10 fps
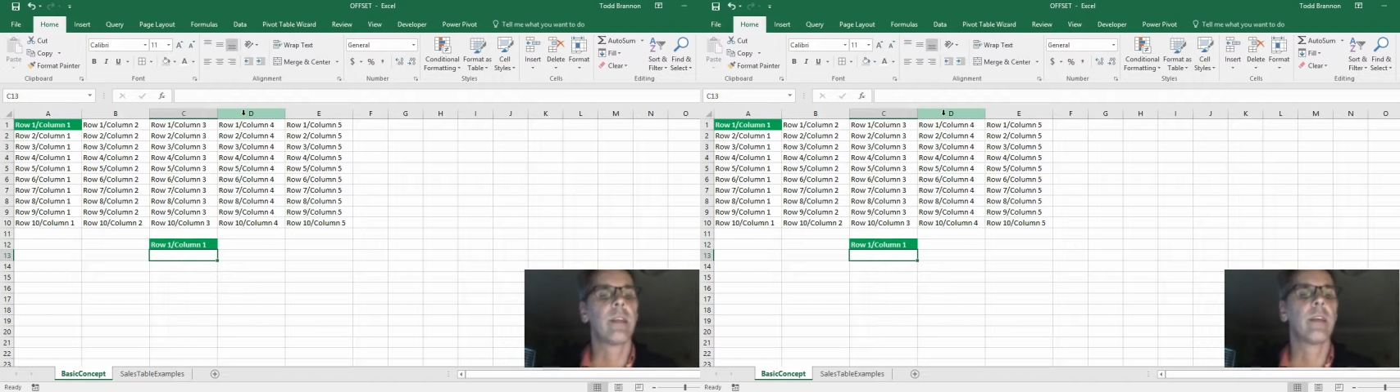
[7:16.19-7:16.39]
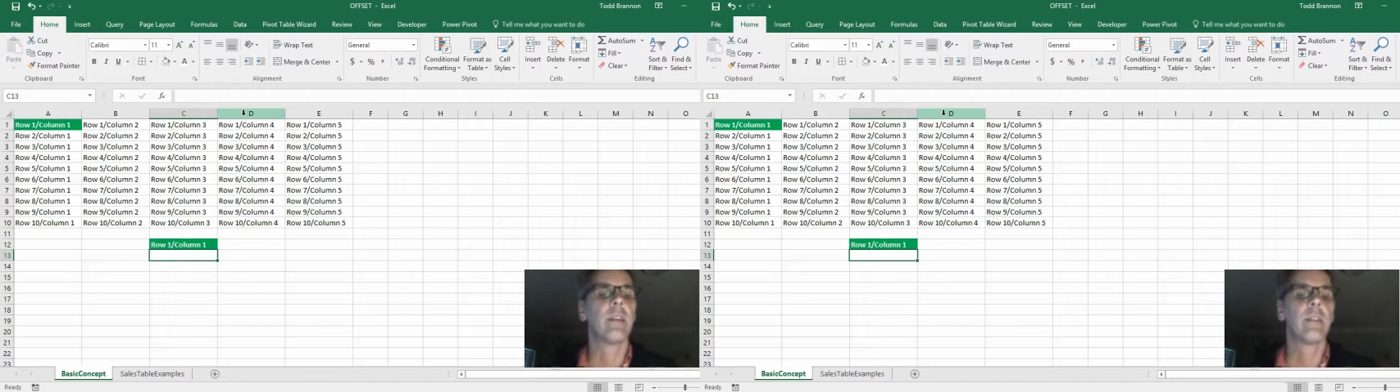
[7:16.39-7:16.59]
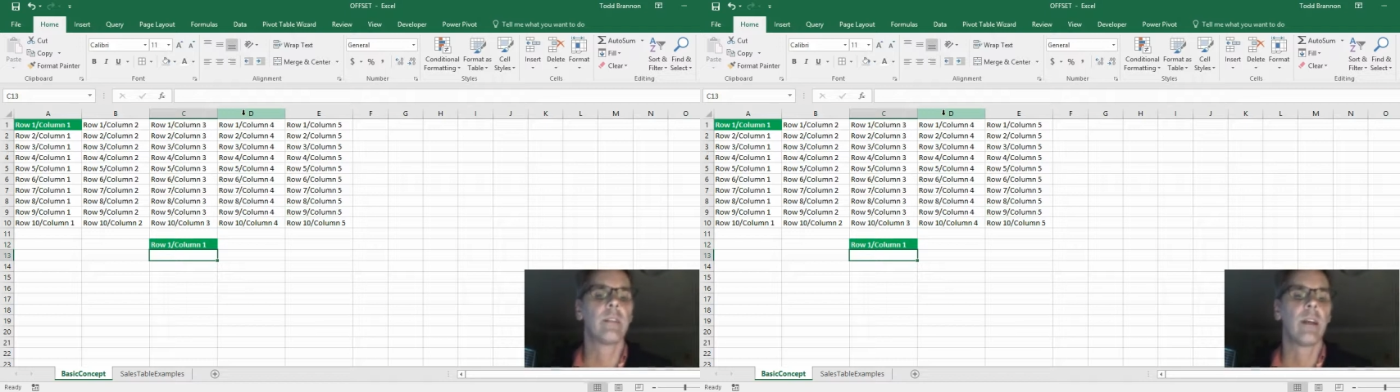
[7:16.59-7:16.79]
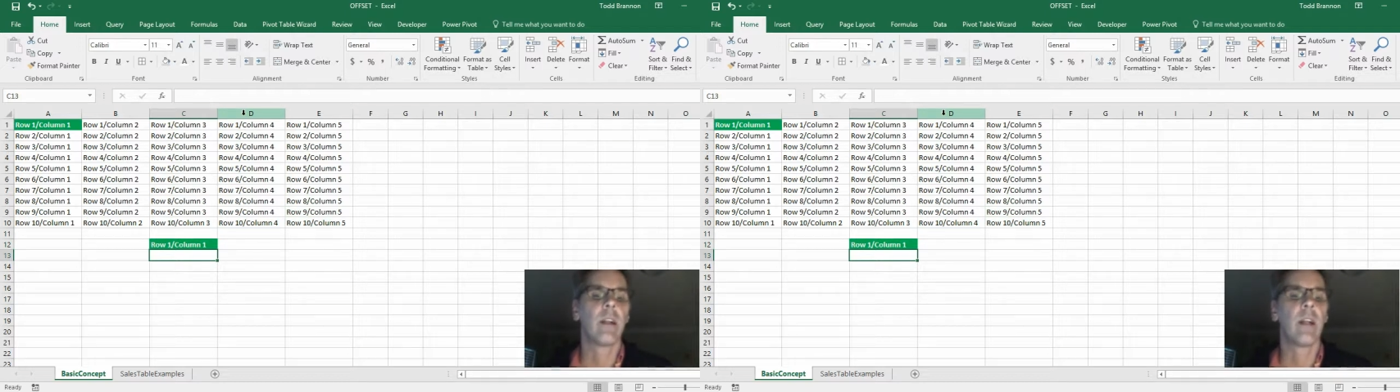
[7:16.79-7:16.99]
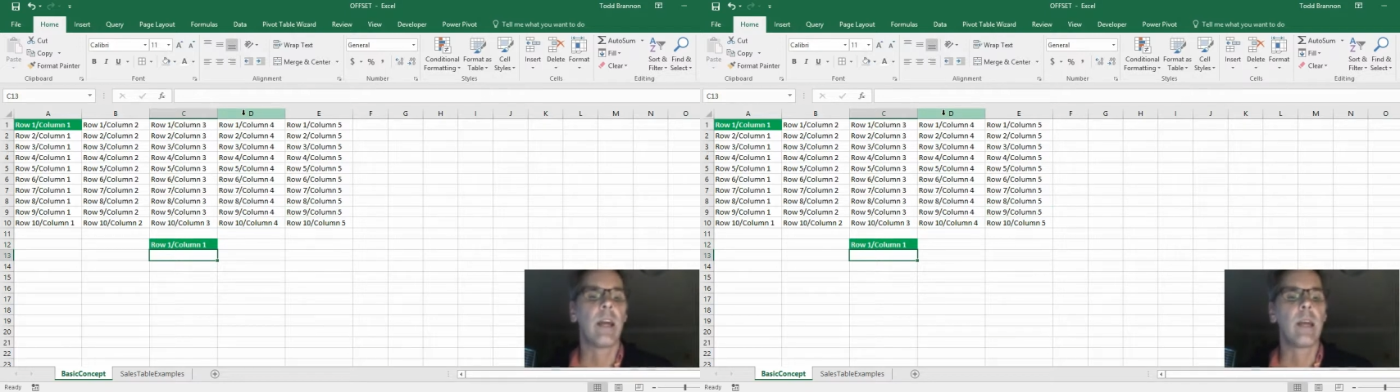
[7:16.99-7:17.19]
in
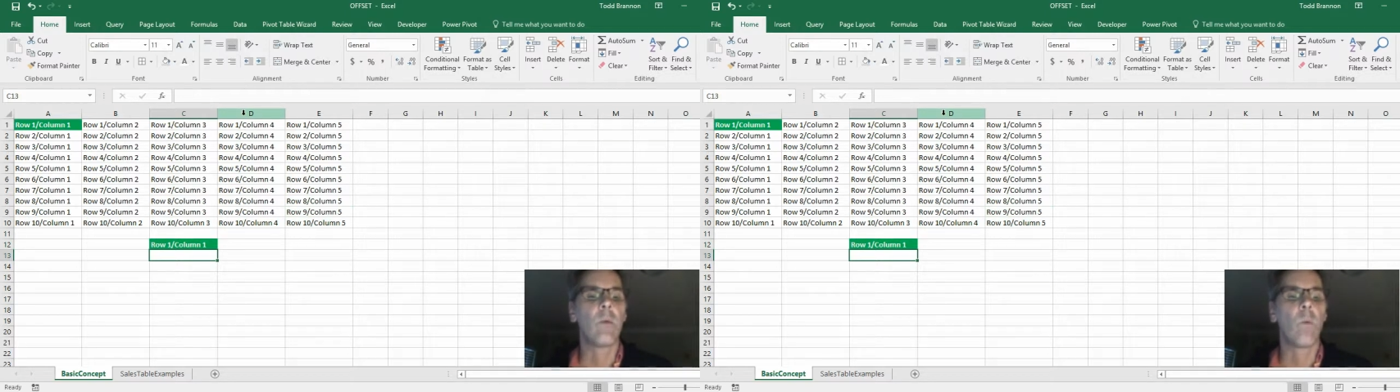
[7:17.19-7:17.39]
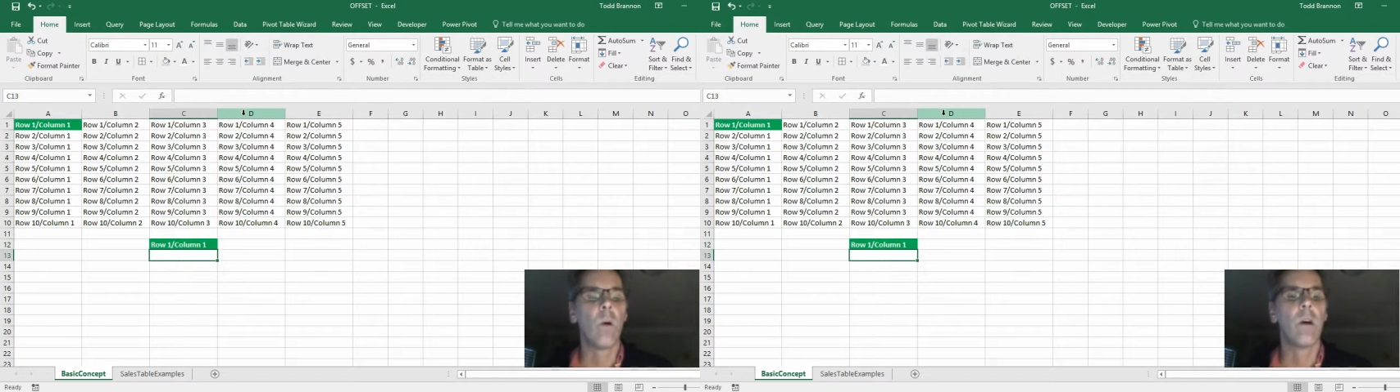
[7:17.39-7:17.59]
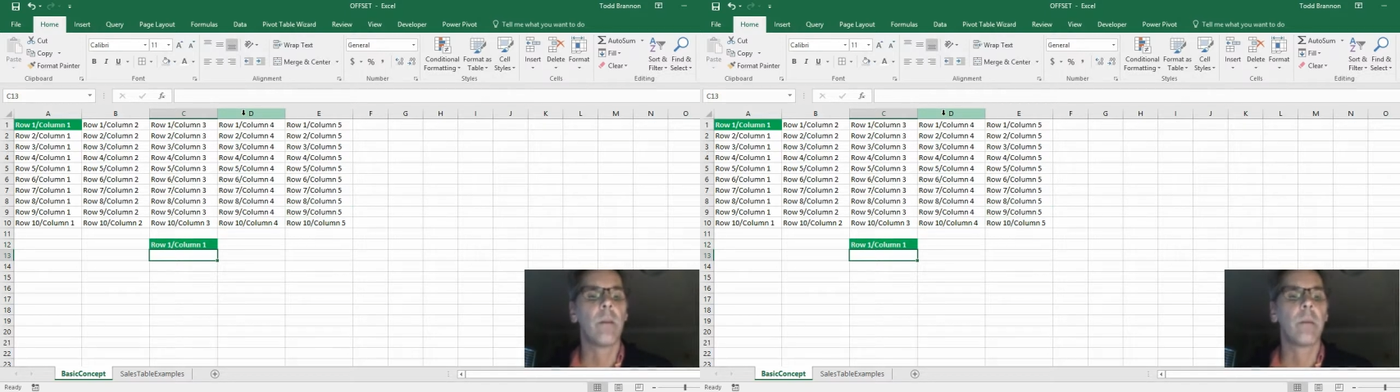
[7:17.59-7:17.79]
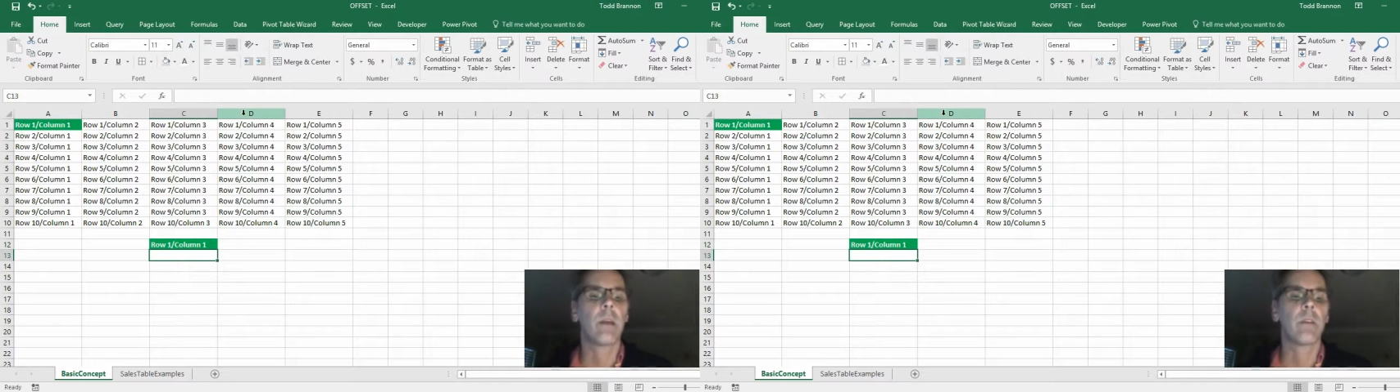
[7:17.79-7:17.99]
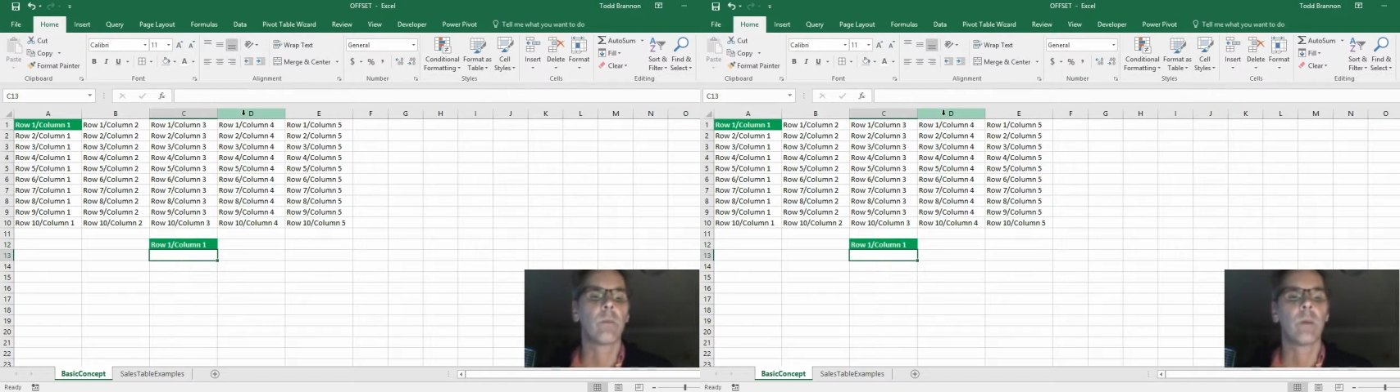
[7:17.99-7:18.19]
cell A1
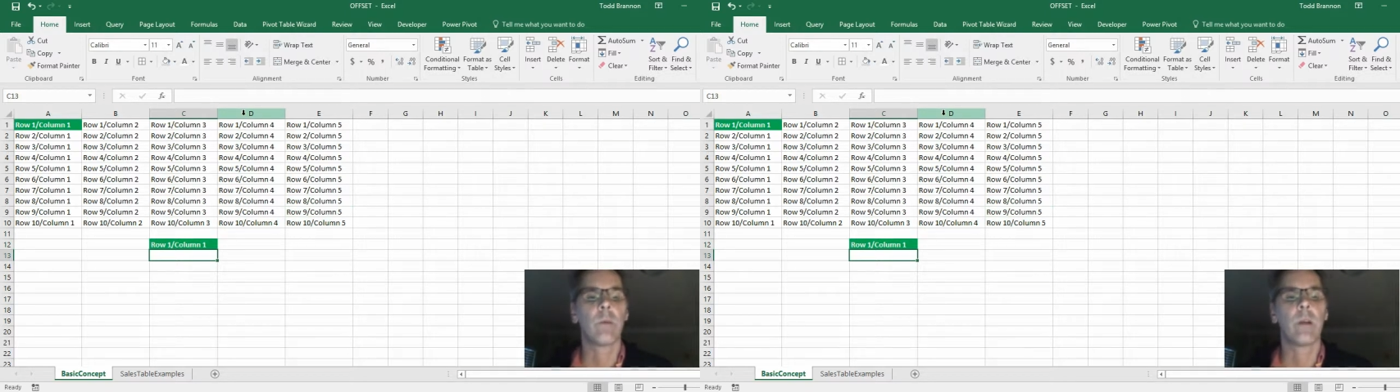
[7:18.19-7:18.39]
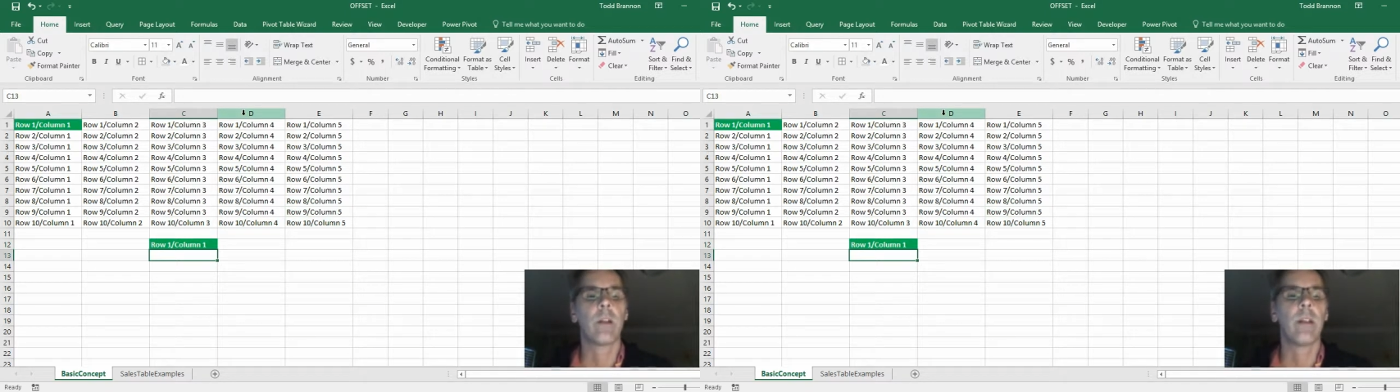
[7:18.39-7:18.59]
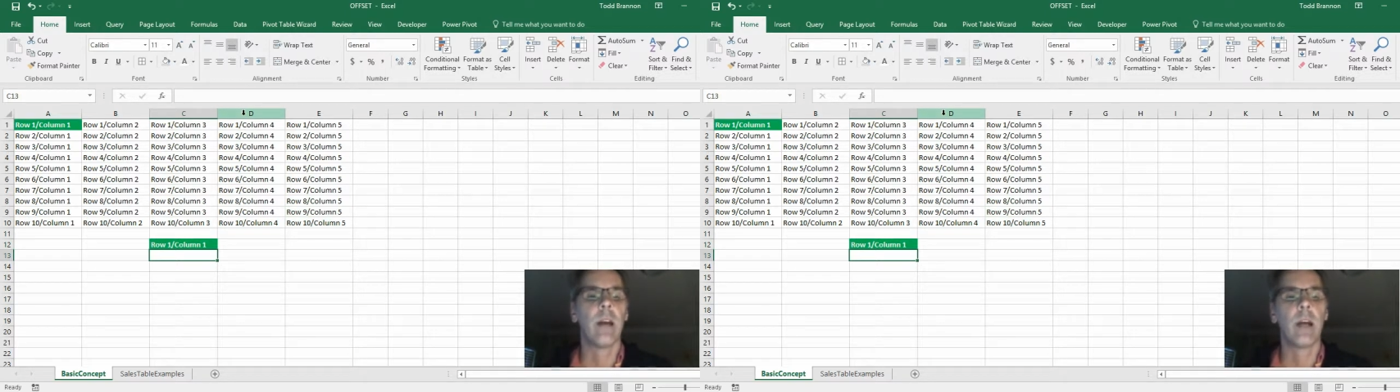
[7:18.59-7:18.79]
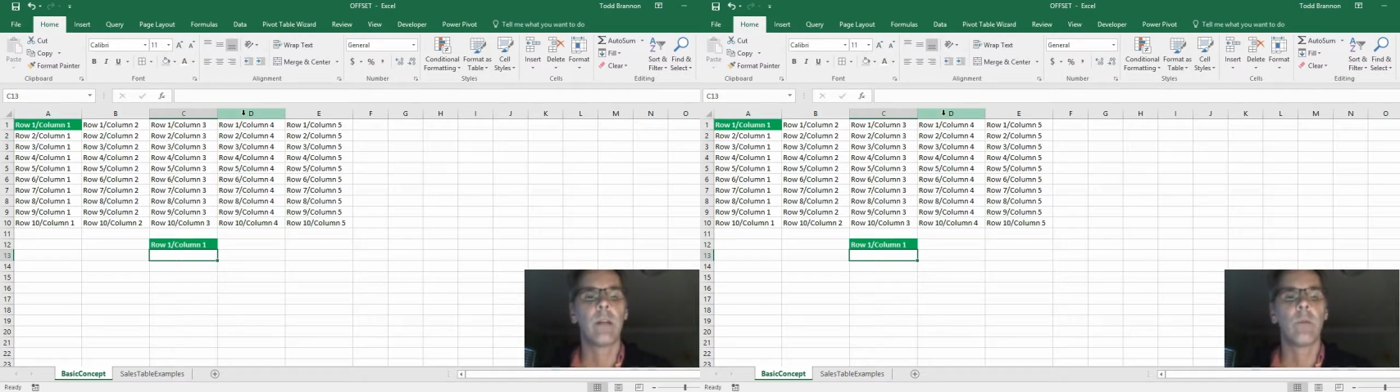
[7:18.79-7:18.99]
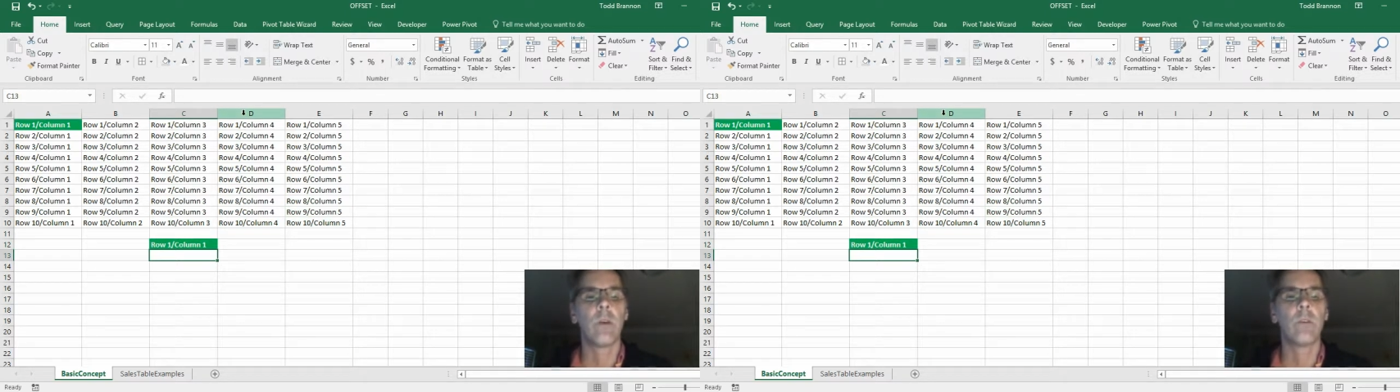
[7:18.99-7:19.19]
because we went 9
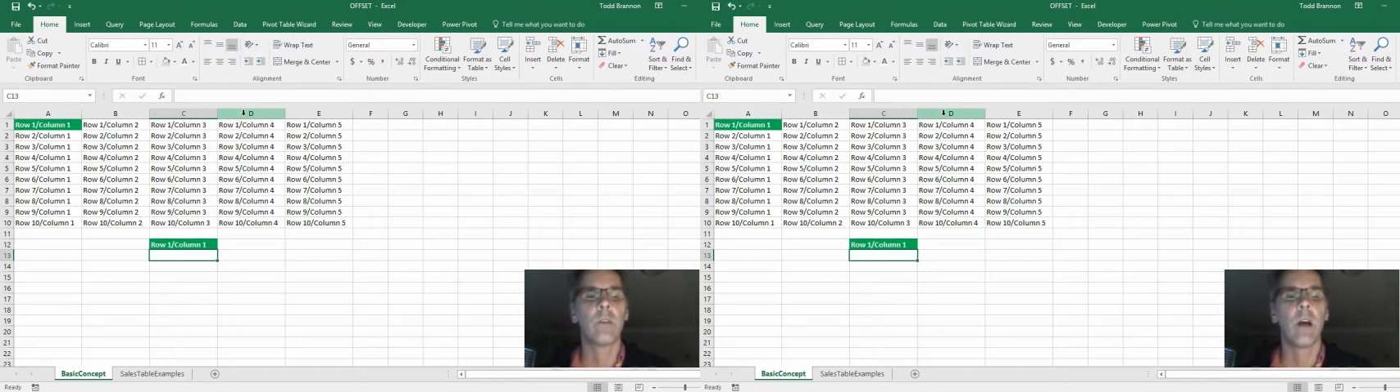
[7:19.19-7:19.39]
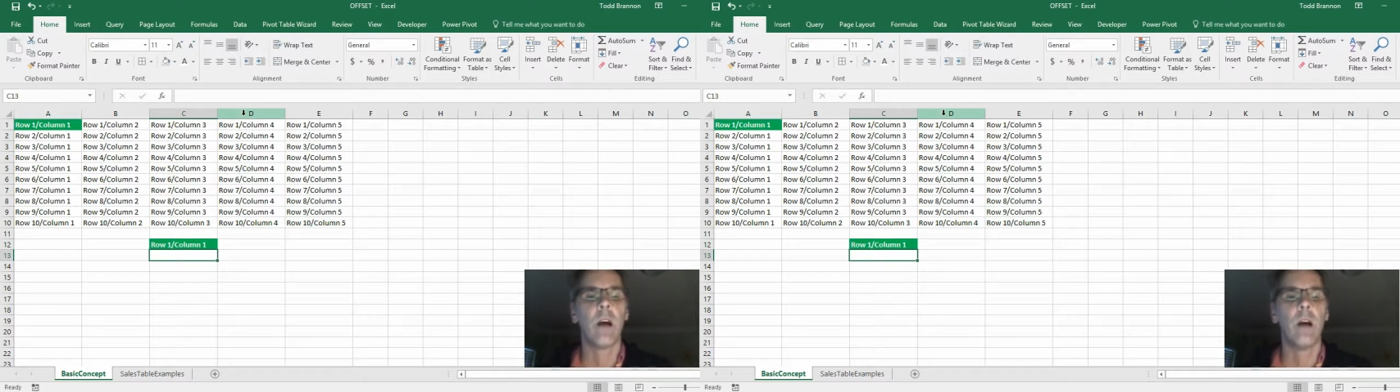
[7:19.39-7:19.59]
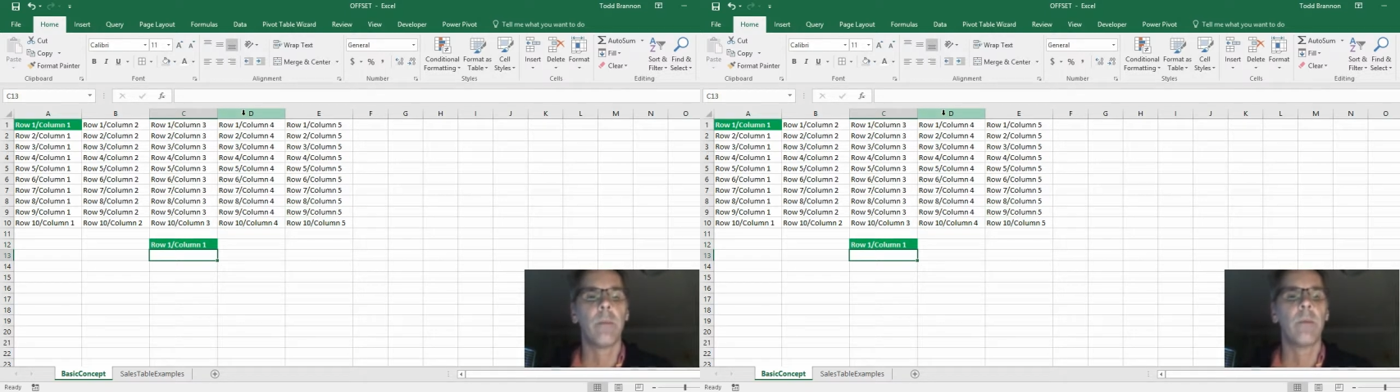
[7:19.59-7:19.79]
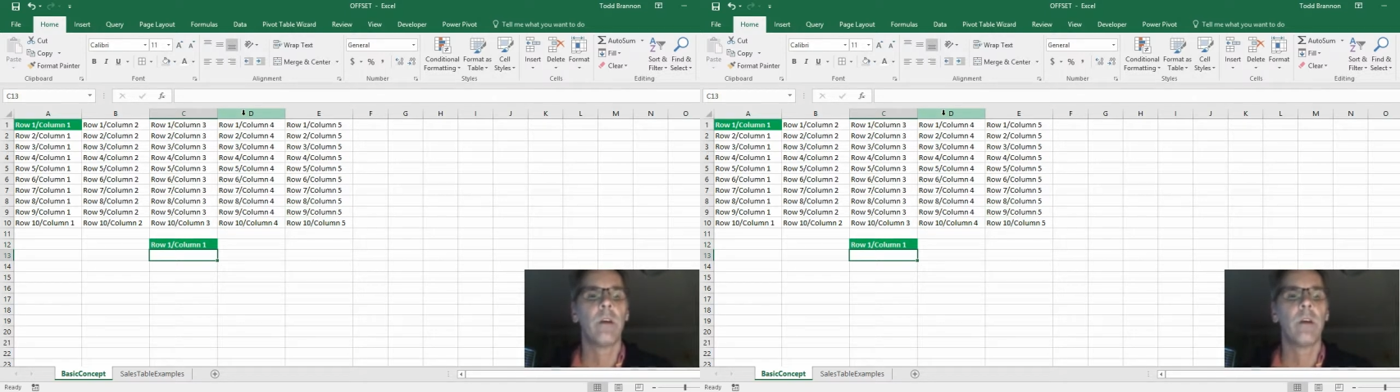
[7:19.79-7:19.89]
rows up